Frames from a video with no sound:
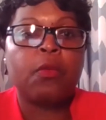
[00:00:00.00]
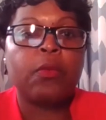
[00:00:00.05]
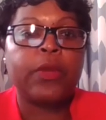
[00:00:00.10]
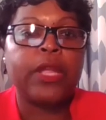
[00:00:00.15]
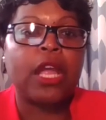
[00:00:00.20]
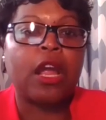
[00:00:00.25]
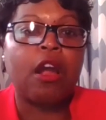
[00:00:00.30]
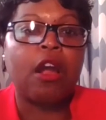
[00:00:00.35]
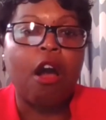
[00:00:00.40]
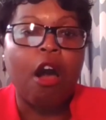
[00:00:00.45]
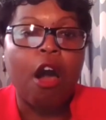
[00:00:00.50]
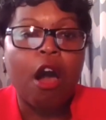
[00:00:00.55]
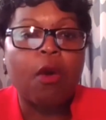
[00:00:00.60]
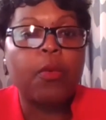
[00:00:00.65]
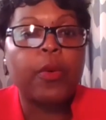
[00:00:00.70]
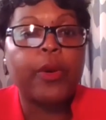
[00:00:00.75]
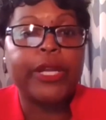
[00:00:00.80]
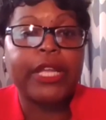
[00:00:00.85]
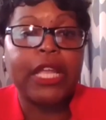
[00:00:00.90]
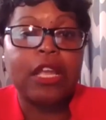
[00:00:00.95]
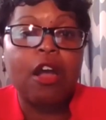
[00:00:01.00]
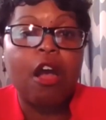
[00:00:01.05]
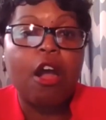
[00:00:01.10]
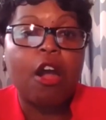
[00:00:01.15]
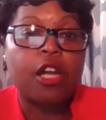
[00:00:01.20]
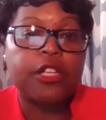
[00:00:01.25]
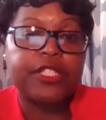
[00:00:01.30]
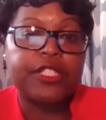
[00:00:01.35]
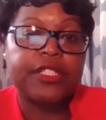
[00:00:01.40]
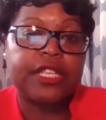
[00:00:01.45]
We are all working
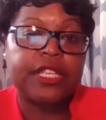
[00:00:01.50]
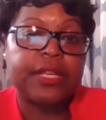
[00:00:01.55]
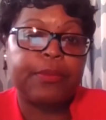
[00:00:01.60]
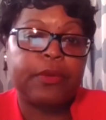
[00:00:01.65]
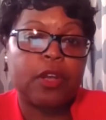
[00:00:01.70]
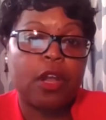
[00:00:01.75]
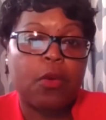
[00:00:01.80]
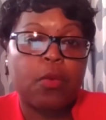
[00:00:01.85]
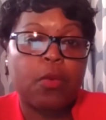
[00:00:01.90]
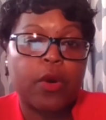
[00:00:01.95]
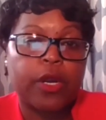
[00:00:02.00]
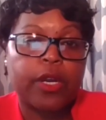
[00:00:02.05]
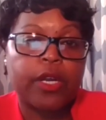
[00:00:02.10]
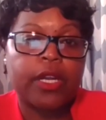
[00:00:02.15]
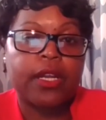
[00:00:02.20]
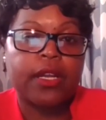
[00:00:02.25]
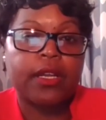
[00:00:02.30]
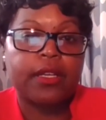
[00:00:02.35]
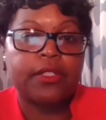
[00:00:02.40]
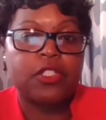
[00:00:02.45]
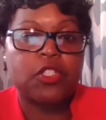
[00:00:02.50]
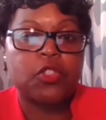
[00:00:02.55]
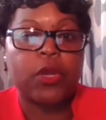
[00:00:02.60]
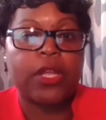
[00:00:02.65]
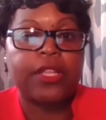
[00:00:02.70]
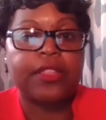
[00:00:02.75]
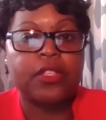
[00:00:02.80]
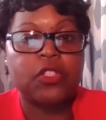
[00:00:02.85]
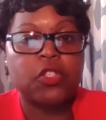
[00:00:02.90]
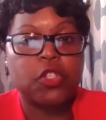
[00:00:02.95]
hard to deepen our work,
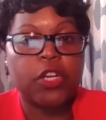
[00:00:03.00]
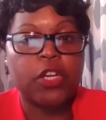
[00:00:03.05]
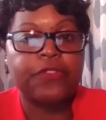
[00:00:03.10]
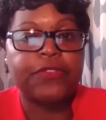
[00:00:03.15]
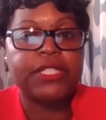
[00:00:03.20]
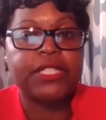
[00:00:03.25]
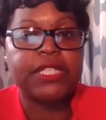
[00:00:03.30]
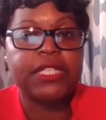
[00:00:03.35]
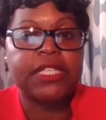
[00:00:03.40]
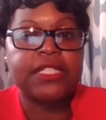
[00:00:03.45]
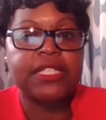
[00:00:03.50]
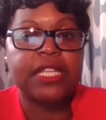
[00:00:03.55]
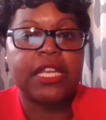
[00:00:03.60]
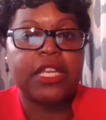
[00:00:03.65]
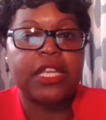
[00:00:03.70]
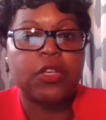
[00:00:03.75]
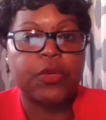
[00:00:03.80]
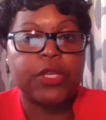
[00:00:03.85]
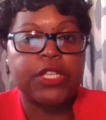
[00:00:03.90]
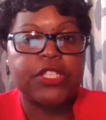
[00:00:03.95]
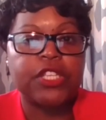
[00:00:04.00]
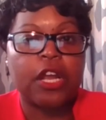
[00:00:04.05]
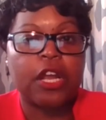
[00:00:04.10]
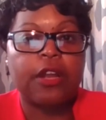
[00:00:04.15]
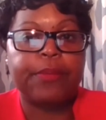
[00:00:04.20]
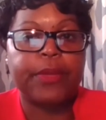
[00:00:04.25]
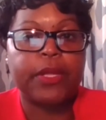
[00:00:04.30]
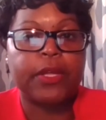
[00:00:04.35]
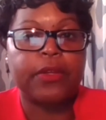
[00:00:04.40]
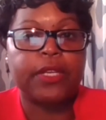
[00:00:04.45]
strengthen services, and increase our
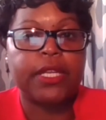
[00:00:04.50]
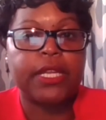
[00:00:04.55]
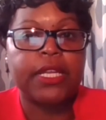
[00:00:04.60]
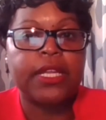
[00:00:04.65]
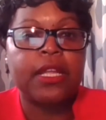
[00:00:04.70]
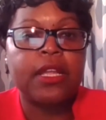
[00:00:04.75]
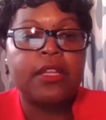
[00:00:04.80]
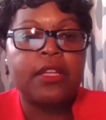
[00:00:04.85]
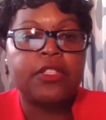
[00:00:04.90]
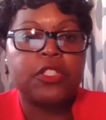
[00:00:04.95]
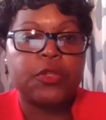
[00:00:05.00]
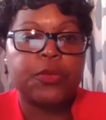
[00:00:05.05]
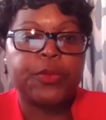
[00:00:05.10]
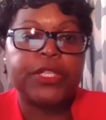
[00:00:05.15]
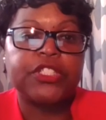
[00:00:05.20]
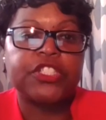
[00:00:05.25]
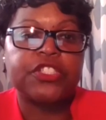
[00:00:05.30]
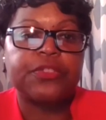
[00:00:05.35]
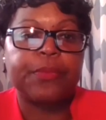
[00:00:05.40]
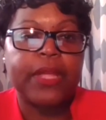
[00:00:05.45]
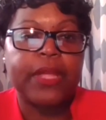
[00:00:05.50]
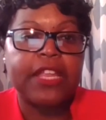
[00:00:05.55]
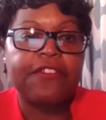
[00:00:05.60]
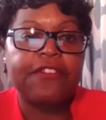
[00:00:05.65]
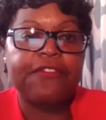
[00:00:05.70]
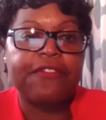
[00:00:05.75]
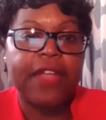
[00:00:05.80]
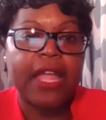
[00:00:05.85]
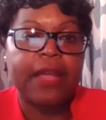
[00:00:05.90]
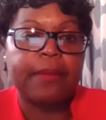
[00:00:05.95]
ability to reach as
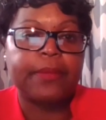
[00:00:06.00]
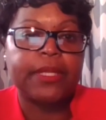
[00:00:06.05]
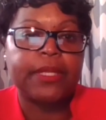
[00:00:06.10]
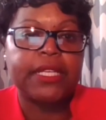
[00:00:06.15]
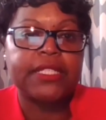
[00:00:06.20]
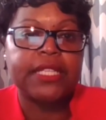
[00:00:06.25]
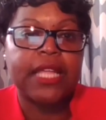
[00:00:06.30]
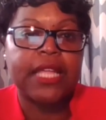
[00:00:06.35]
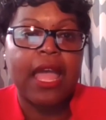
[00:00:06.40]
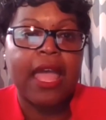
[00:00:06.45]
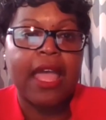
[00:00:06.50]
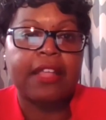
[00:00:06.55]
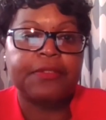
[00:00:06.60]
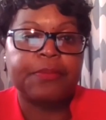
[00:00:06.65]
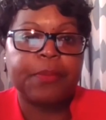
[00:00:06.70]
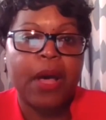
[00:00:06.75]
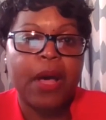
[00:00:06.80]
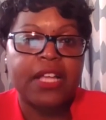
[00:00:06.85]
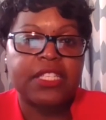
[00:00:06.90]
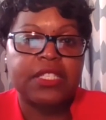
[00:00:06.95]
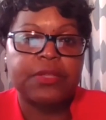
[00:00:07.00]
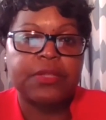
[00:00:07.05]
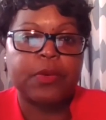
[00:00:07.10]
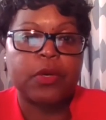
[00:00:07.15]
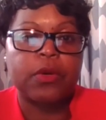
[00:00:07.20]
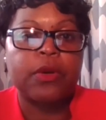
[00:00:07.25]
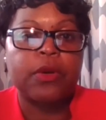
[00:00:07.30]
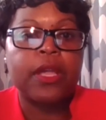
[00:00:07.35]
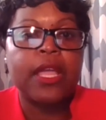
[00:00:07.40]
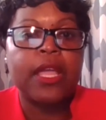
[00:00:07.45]
many families as
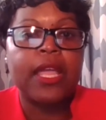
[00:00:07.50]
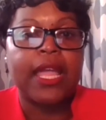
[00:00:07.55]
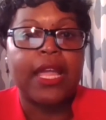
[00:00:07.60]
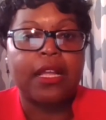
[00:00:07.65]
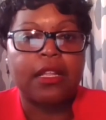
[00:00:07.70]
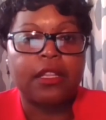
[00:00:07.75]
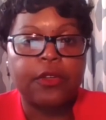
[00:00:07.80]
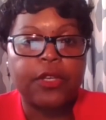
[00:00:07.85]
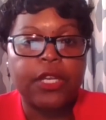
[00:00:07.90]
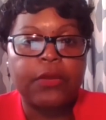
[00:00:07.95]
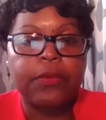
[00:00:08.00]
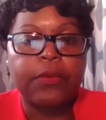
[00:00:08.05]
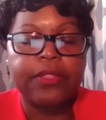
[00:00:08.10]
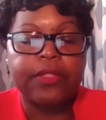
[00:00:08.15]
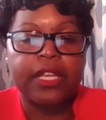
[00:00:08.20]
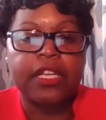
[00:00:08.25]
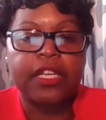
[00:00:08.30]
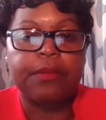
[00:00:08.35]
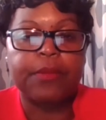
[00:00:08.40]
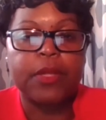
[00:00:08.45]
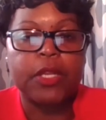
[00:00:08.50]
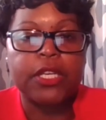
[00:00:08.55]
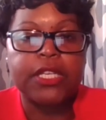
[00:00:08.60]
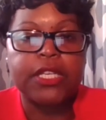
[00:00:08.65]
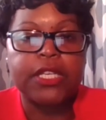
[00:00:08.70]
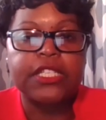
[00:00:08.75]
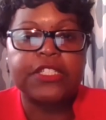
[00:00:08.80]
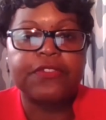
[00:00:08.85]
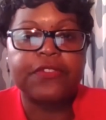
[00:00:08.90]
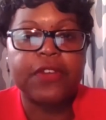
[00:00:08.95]
possible, including within
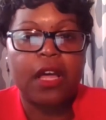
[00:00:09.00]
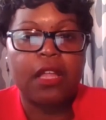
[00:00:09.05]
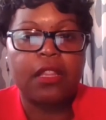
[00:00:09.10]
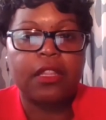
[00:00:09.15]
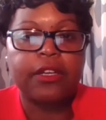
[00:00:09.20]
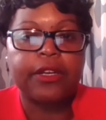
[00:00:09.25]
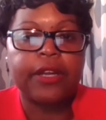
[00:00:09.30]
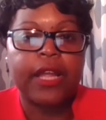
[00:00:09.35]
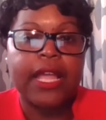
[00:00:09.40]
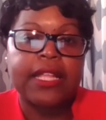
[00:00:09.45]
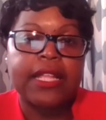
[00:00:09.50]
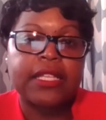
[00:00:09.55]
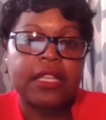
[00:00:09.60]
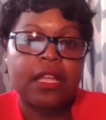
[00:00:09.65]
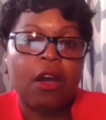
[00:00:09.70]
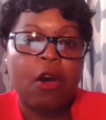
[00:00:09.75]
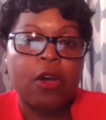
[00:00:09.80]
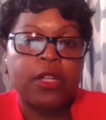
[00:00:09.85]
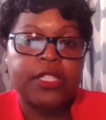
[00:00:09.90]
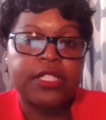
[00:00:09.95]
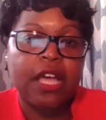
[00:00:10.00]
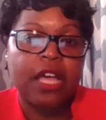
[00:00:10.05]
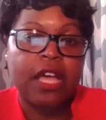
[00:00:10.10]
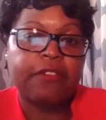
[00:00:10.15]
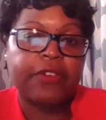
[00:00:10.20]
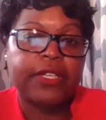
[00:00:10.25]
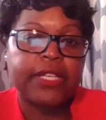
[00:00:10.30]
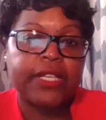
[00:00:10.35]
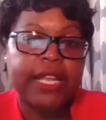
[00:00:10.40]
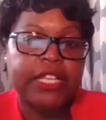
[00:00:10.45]
communities of color and on
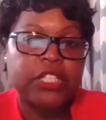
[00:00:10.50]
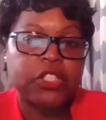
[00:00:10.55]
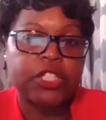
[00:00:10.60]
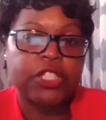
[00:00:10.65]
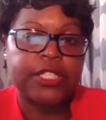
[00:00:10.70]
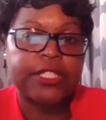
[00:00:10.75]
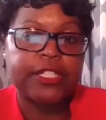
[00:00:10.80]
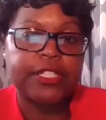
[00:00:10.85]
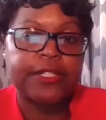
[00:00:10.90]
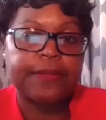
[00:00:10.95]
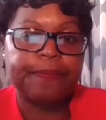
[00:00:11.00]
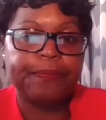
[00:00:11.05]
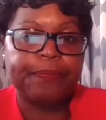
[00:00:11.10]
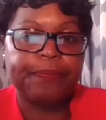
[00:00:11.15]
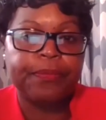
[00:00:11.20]
sovereign nations.